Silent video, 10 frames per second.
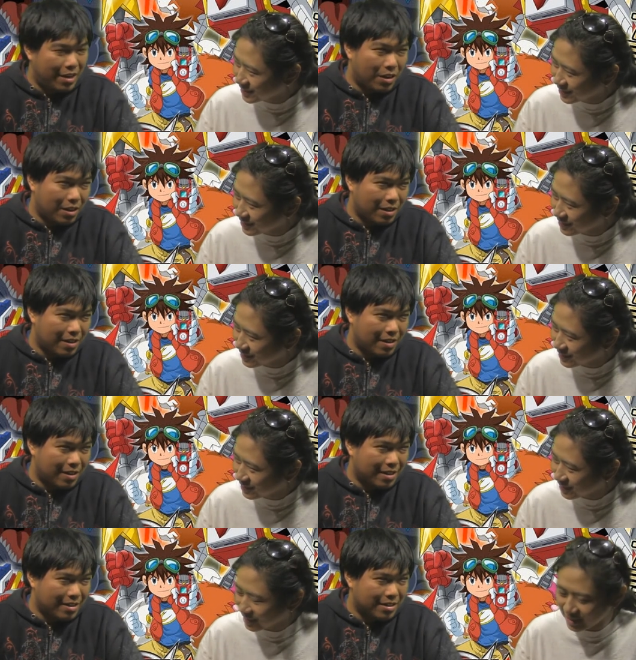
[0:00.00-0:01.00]
Speaker 1: at all?
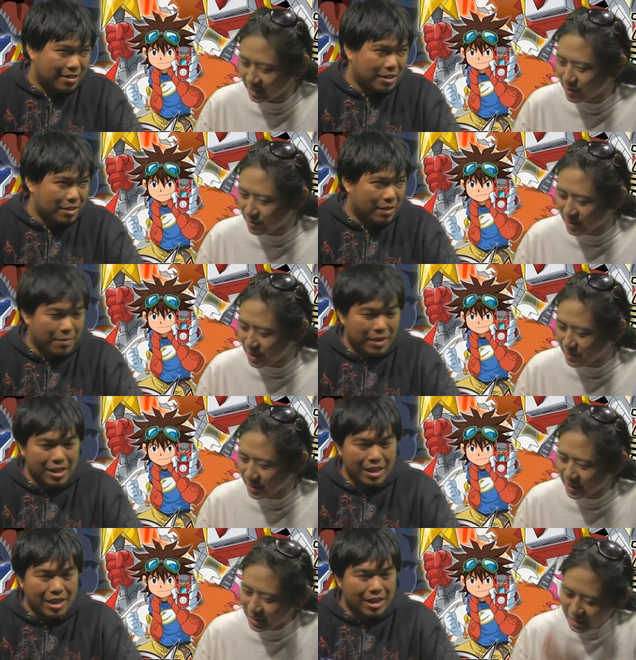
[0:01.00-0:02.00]
I don't know. Do you know what I
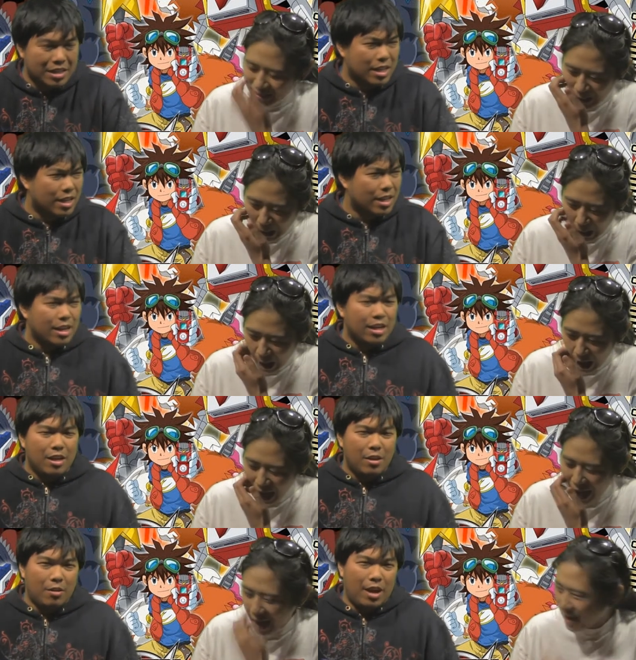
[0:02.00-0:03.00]
mean? Because mean... like,
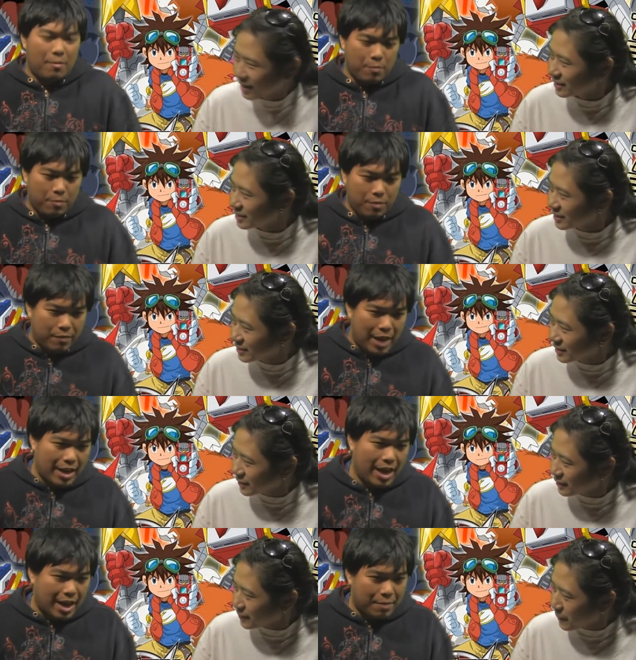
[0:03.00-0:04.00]
okay, you've
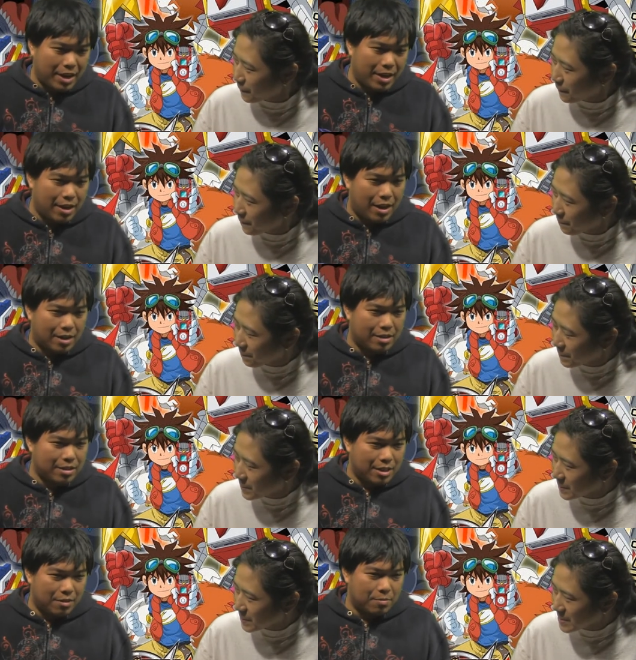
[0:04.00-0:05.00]
had anime on
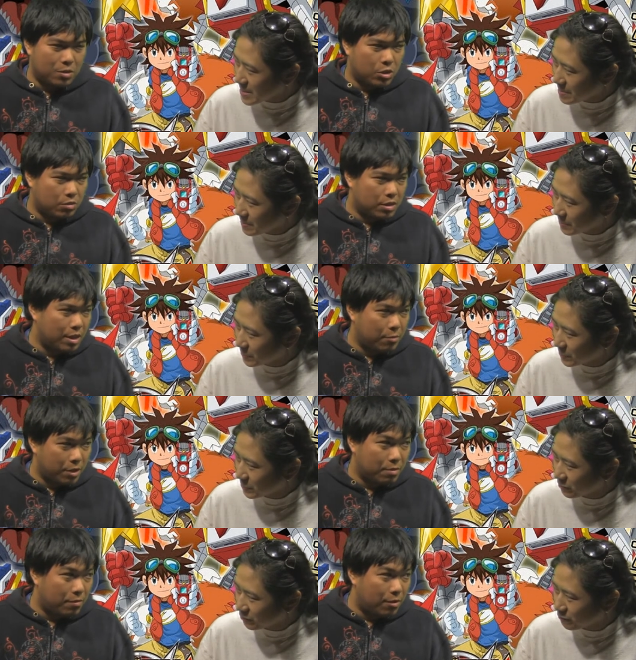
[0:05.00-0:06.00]
you know children's
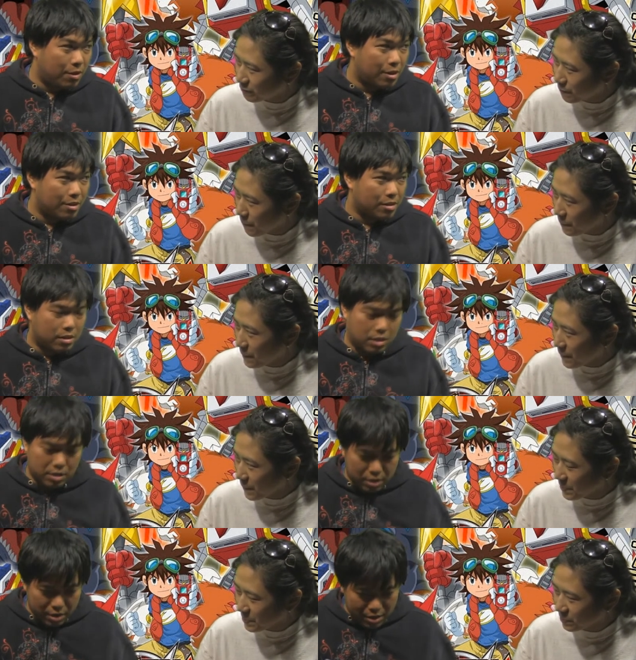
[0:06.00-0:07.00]
networks before, mm-hmm.
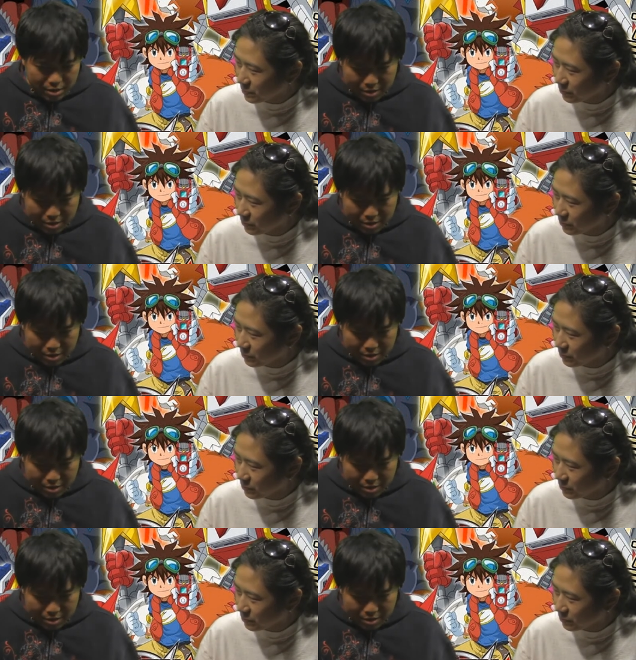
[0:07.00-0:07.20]
Disney,